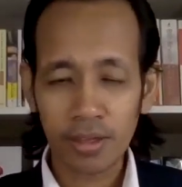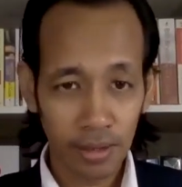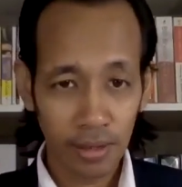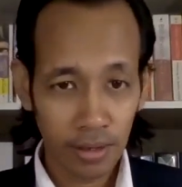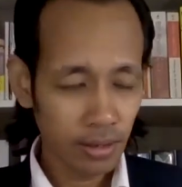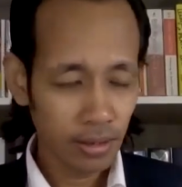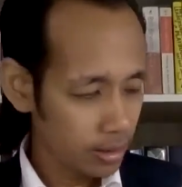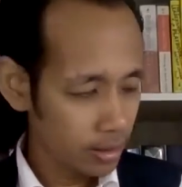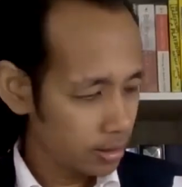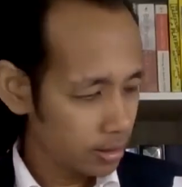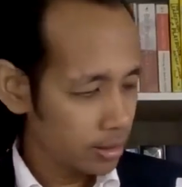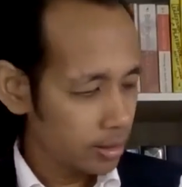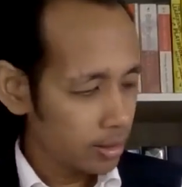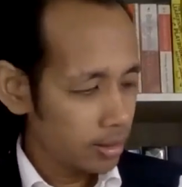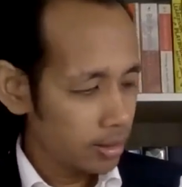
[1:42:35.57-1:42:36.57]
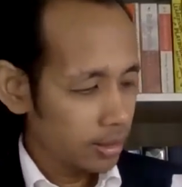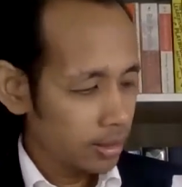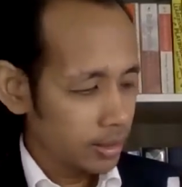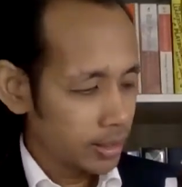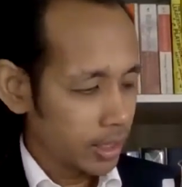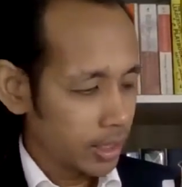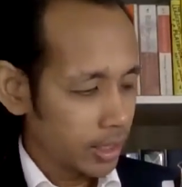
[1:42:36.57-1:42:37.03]
Yeah.
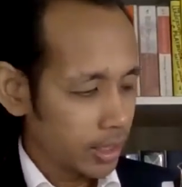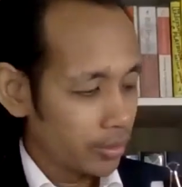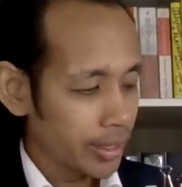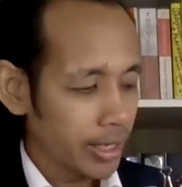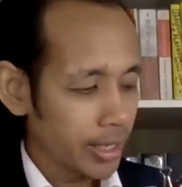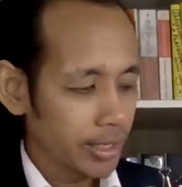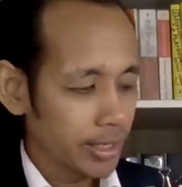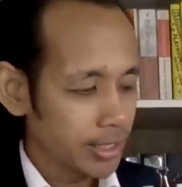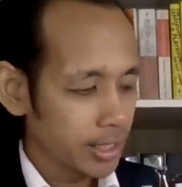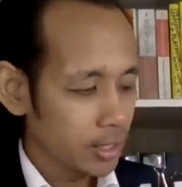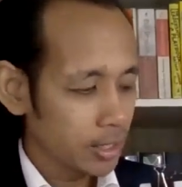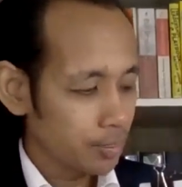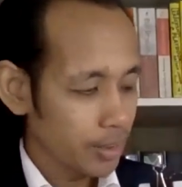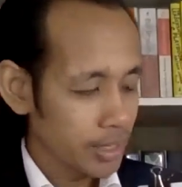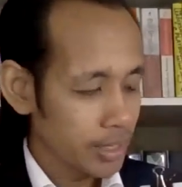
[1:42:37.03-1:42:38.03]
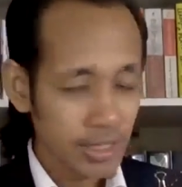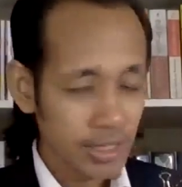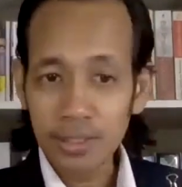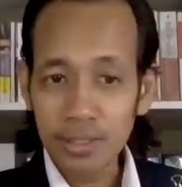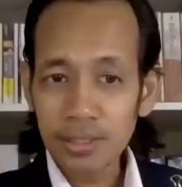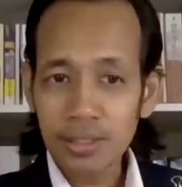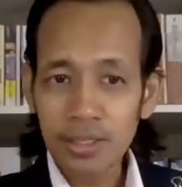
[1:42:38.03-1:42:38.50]
Now, regarding the
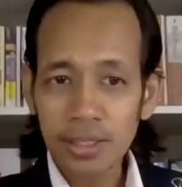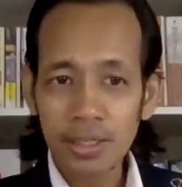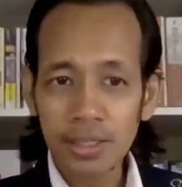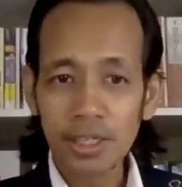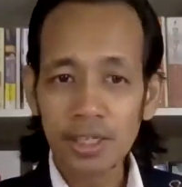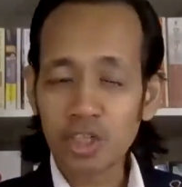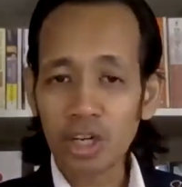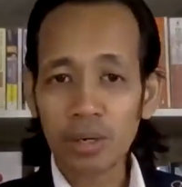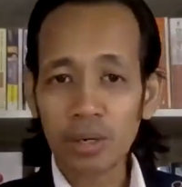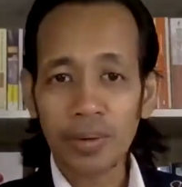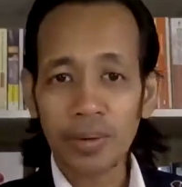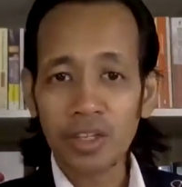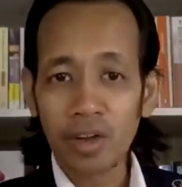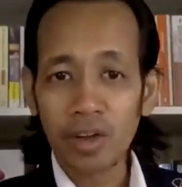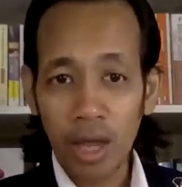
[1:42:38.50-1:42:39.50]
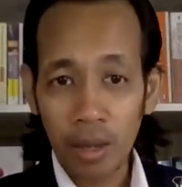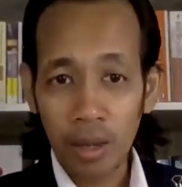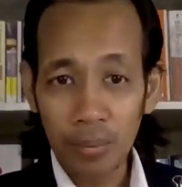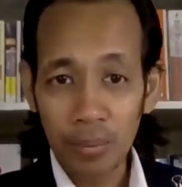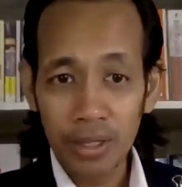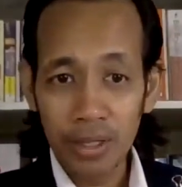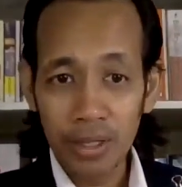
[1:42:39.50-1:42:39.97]
present, it's all about your
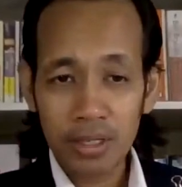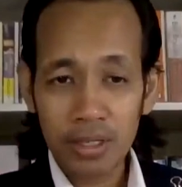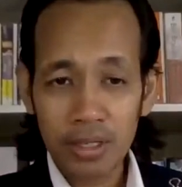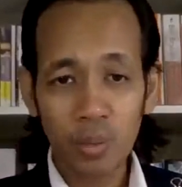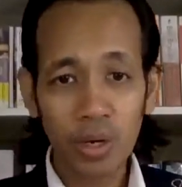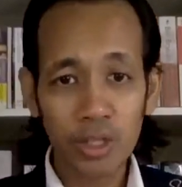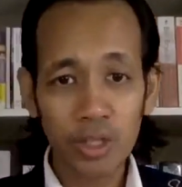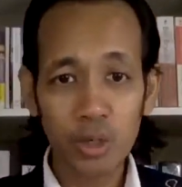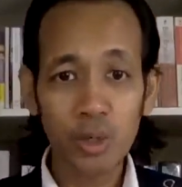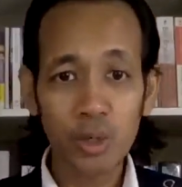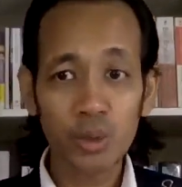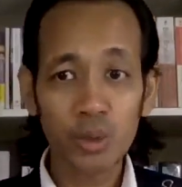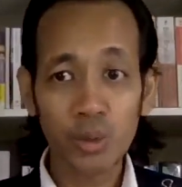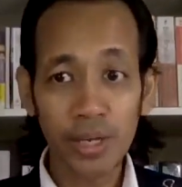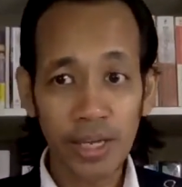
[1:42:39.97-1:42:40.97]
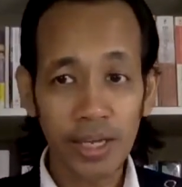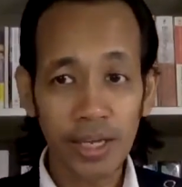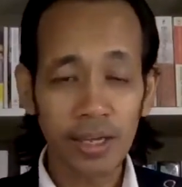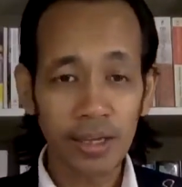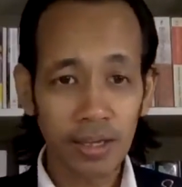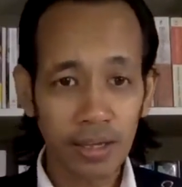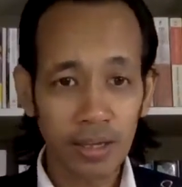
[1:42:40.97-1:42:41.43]
habits. What you do today.